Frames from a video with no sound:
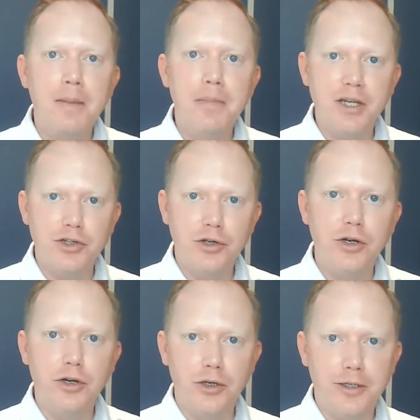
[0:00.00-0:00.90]
make sure
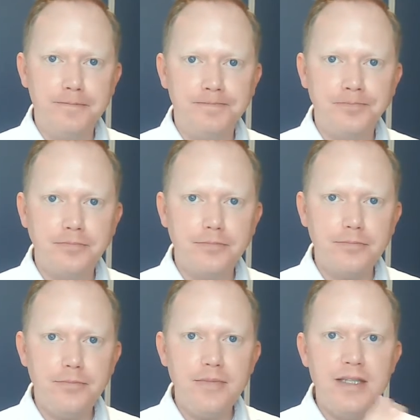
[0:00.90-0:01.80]
you're good.
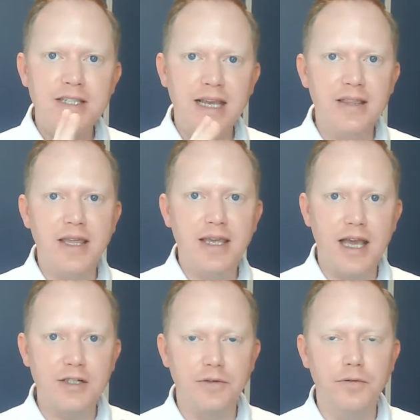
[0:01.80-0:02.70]
Second thing,
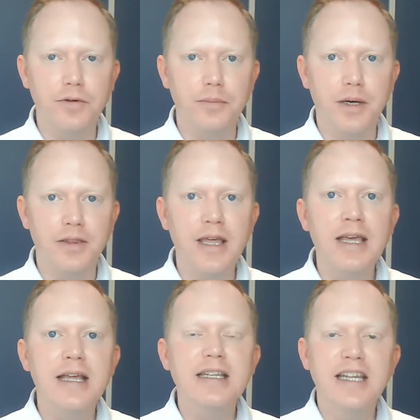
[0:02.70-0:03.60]
cash flow for the month.
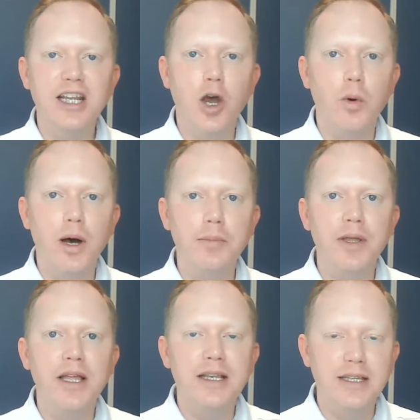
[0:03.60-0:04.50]
Did it go up?
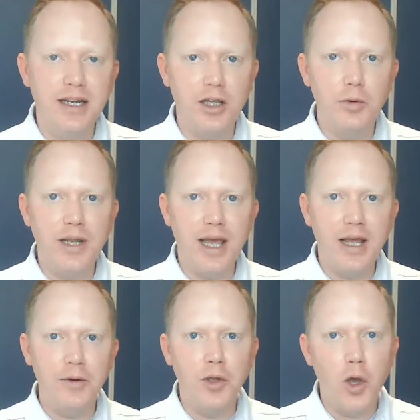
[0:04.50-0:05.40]
Did it go
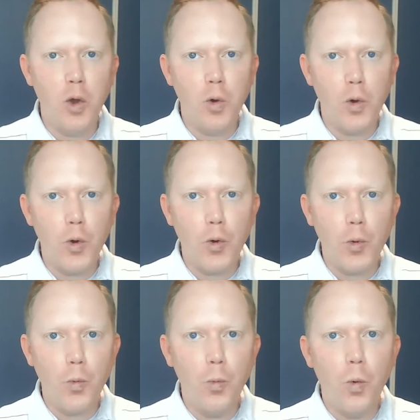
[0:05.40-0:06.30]
down?
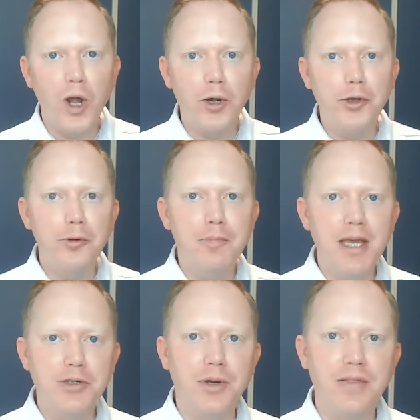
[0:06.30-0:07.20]
What are you
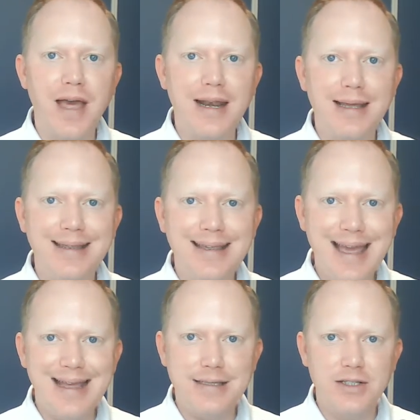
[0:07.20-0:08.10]
measuring that
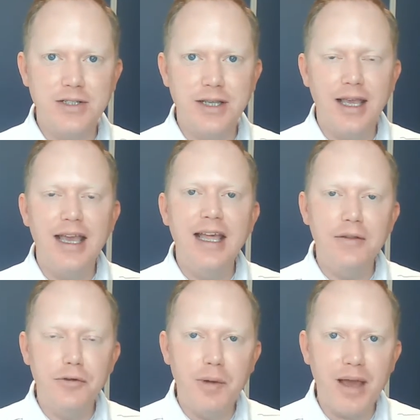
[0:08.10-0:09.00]
against? And
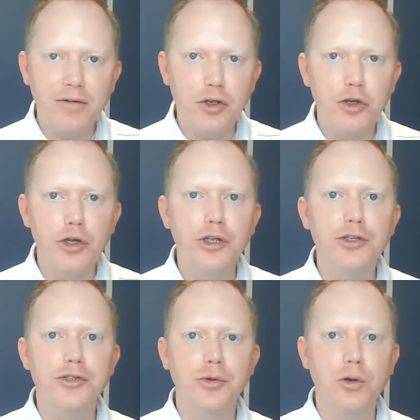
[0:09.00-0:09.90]
if you have a good
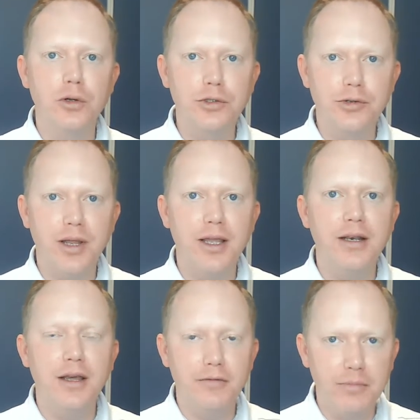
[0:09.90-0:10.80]
historical
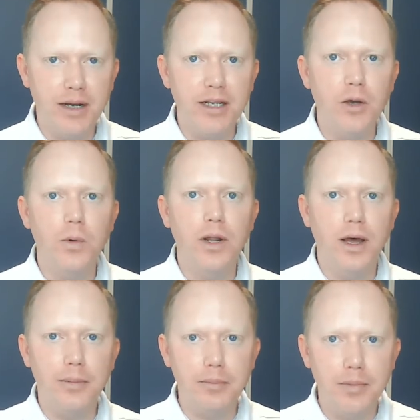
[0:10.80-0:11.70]
trend of money going
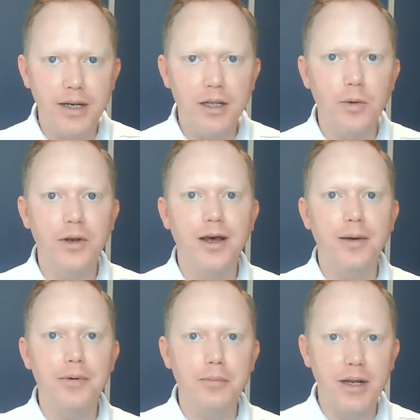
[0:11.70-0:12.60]
up, money going
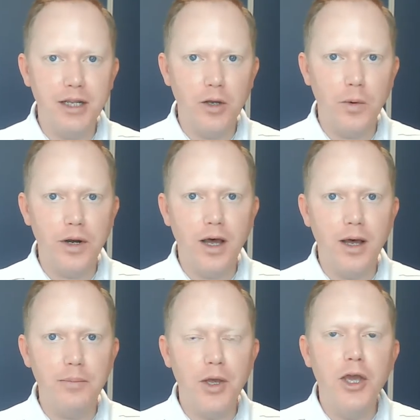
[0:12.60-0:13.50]
up, money going
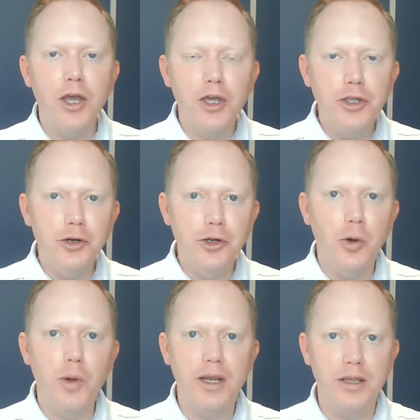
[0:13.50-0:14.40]
up, you're
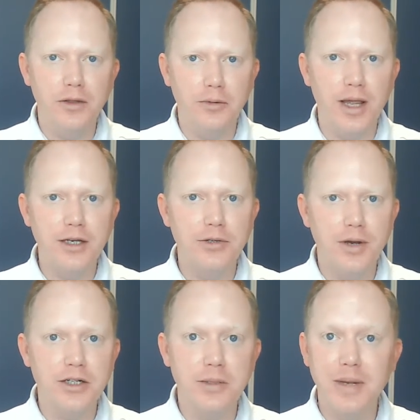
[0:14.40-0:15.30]
going in the right
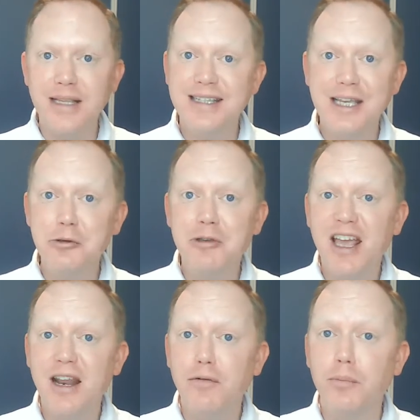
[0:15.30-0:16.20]
direction. I'm not saying you
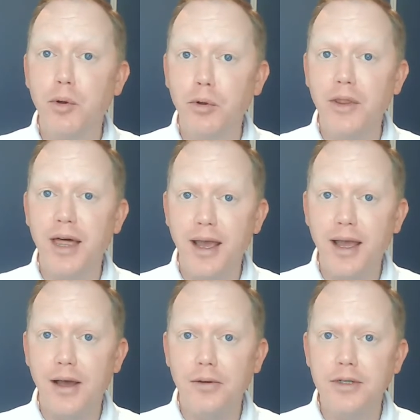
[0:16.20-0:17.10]
can't ever pull that
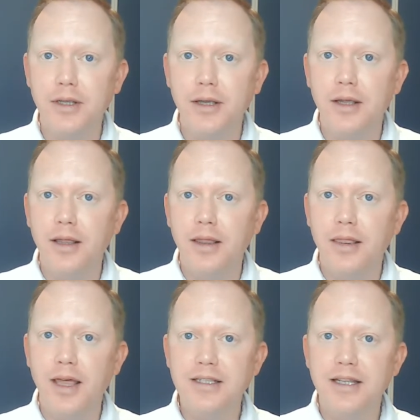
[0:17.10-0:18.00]
out.
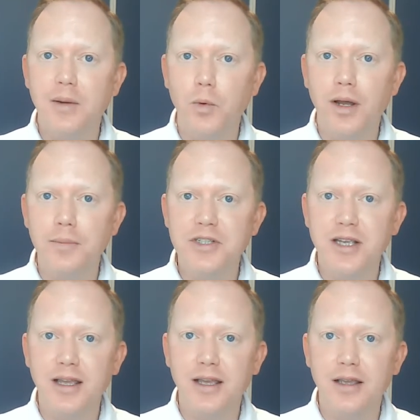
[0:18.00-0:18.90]
That's not what I'm
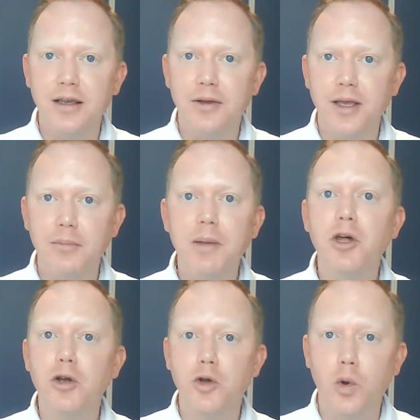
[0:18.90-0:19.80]
saying. Okay,
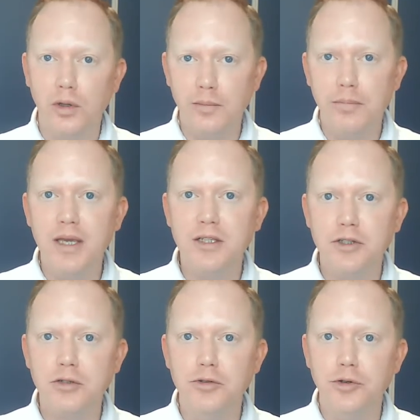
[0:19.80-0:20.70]
maybe on a quarterly
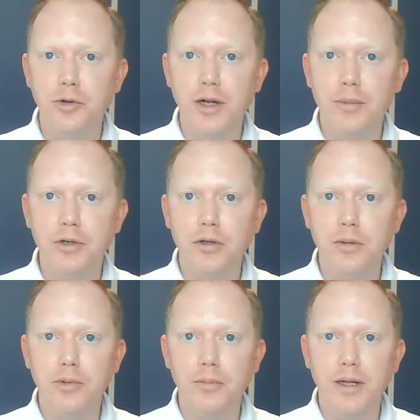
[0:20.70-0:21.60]
basis you true it up and you
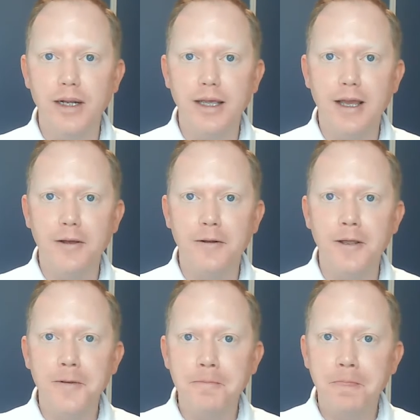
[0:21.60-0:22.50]
can pull money out
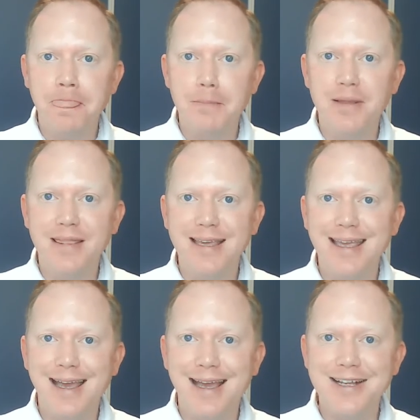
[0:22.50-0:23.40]
but the
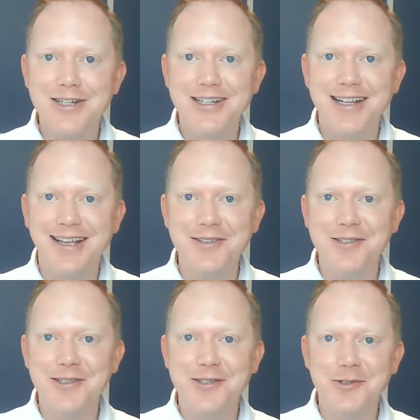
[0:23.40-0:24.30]
cash
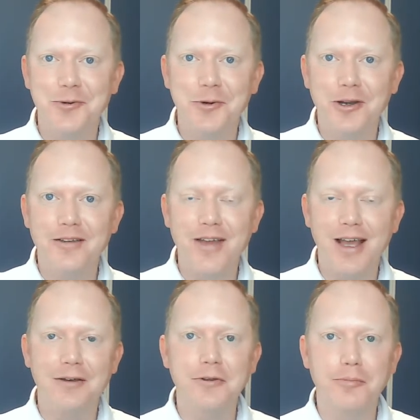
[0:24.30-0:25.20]
tells the story of
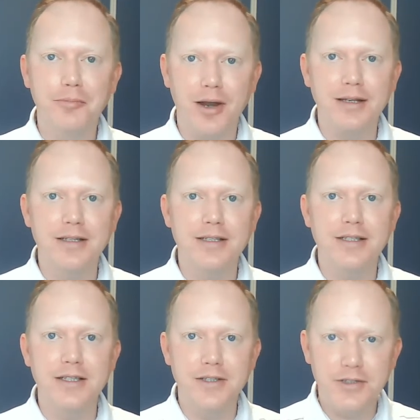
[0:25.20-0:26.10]
how your
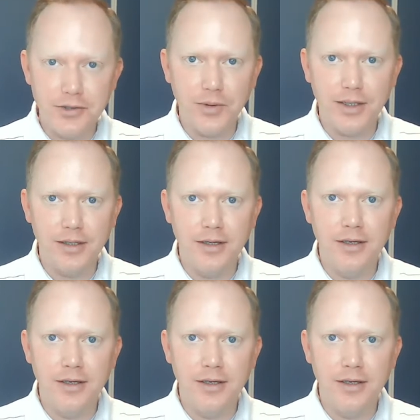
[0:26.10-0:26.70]
practice is doing.